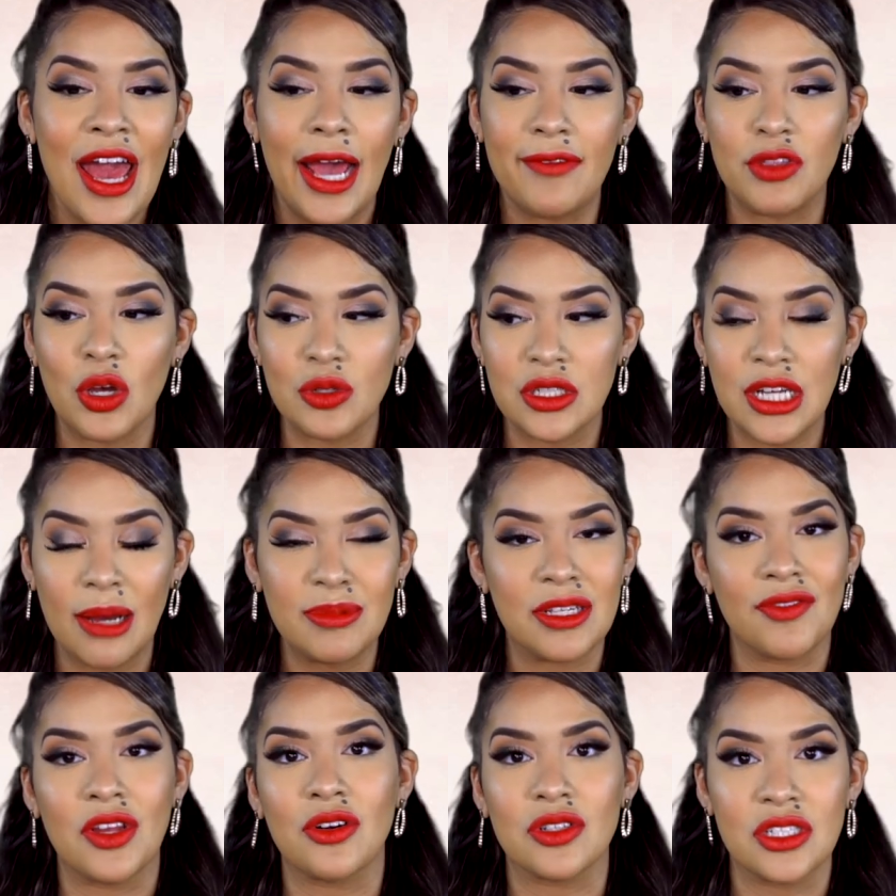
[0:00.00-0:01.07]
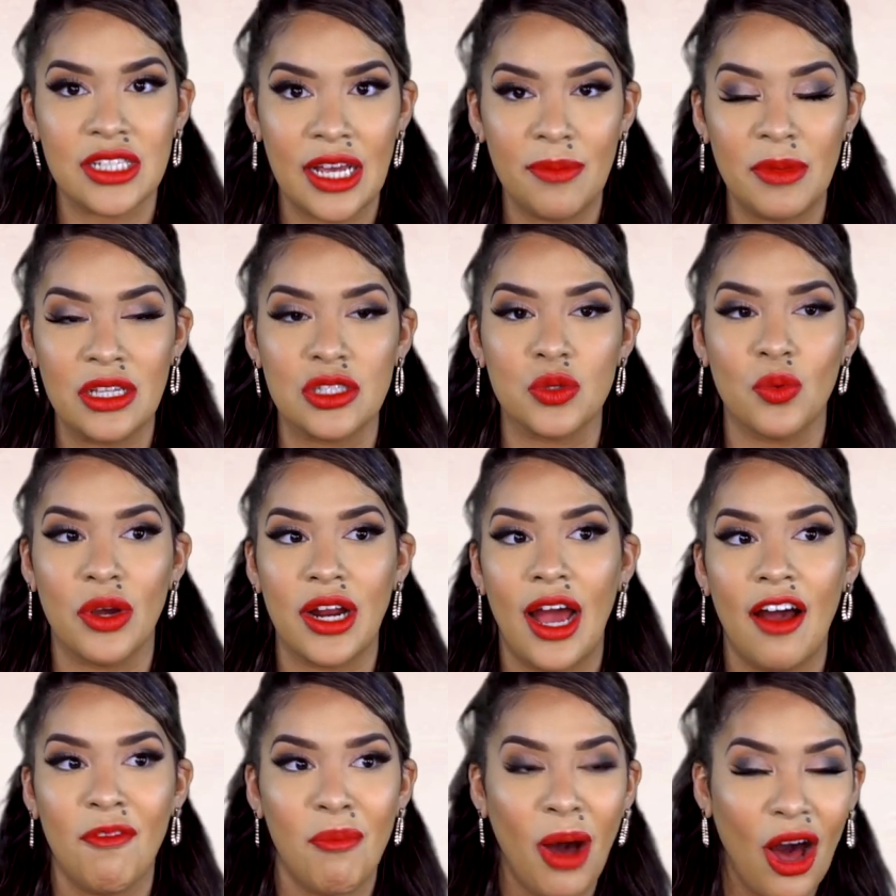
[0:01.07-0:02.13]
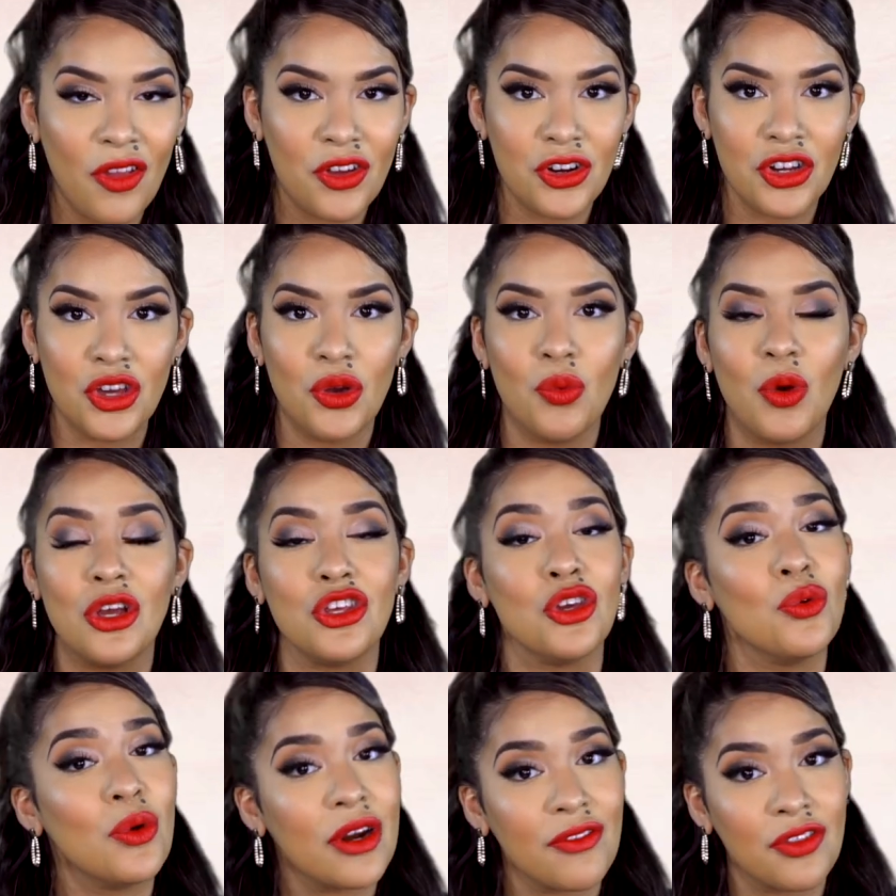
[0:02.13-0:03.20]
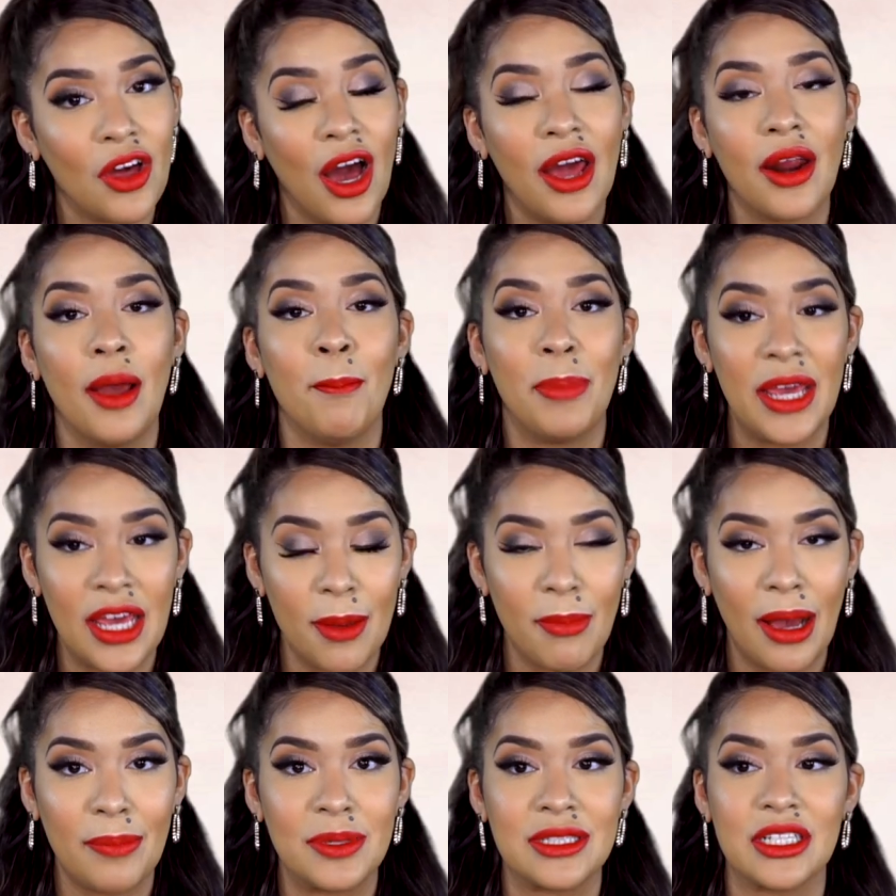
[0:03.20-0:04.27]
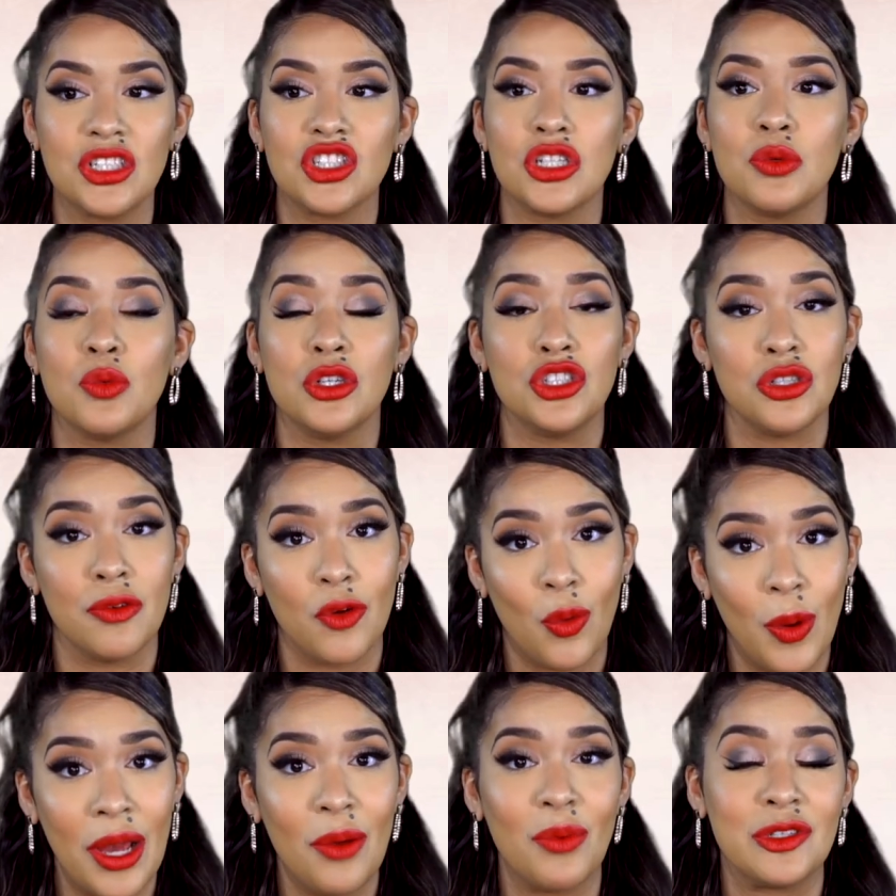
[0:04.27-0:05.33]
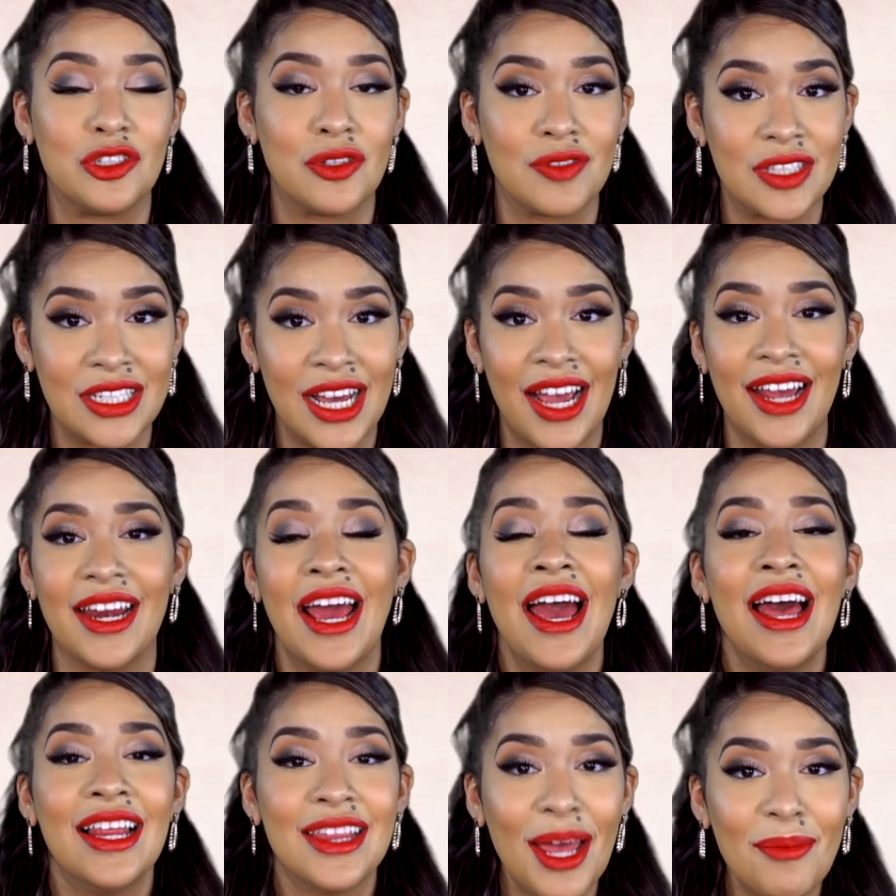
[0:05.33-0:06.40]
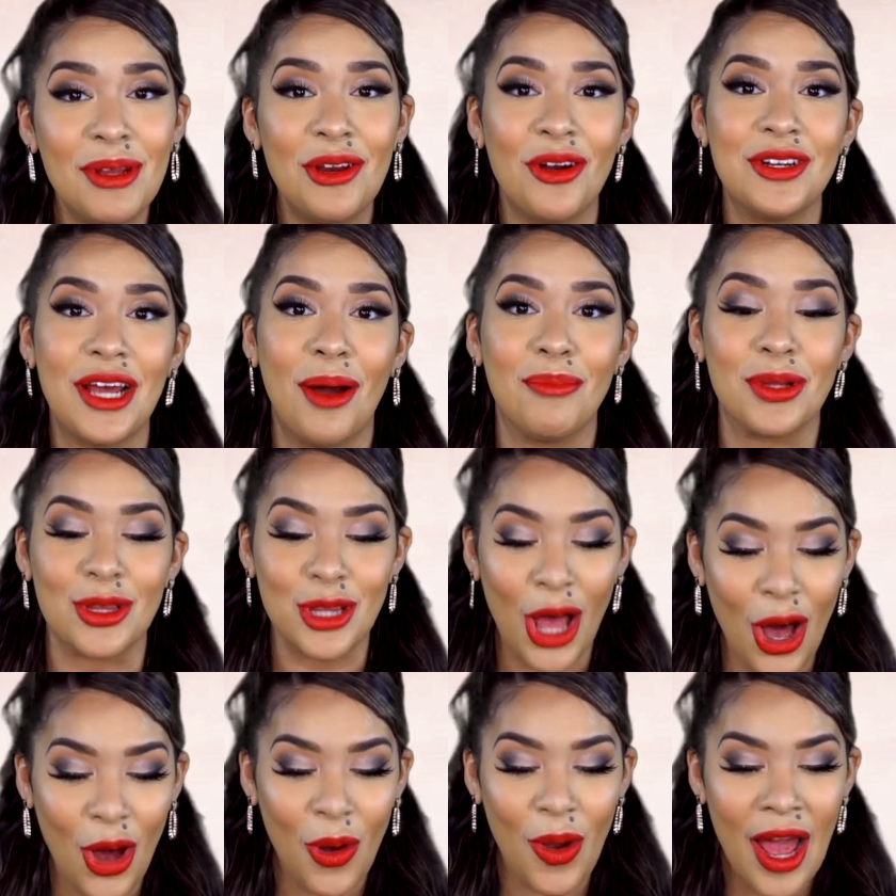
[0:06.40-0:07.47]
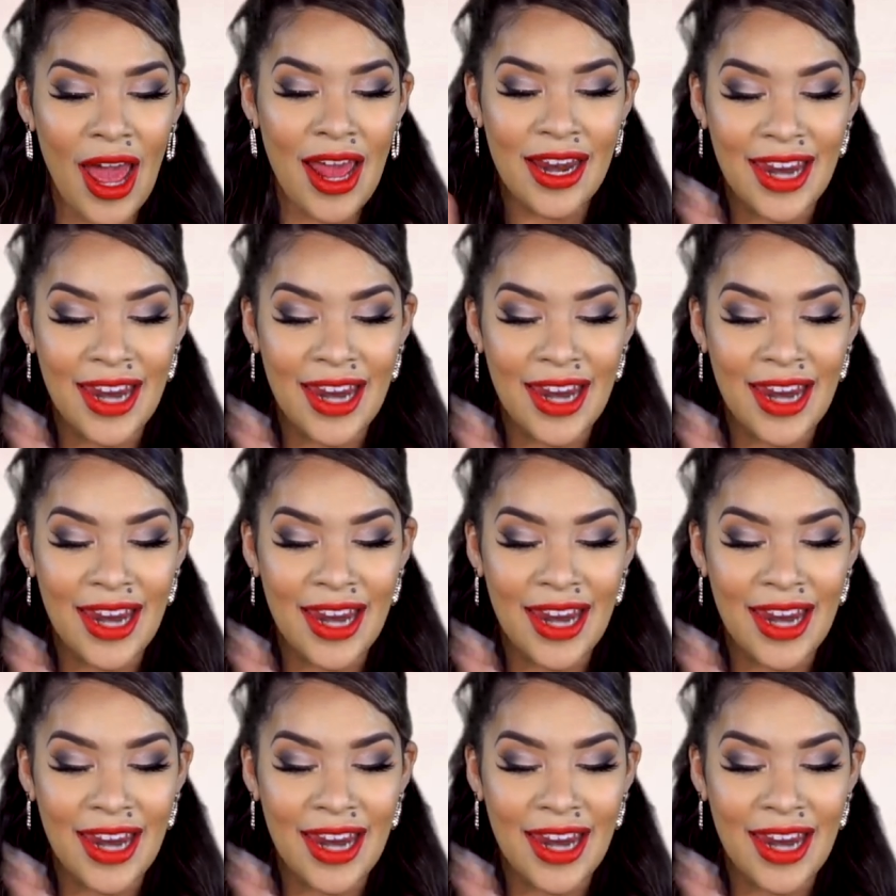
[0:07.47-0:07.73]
If those types of little statements would have bothered you, what you would have thought and being in my position, would you have quit? Would you have stayed? Let me know down below.